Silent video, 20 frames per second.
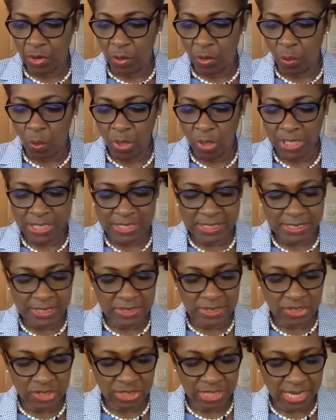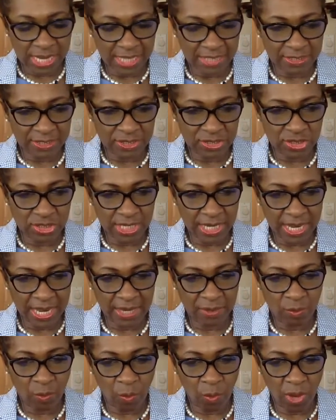What is the challenge,
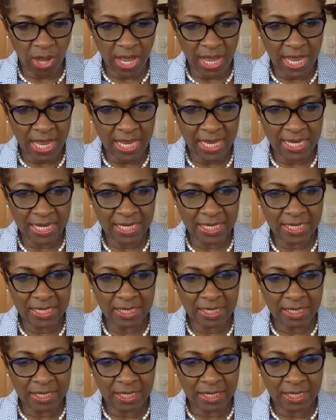and why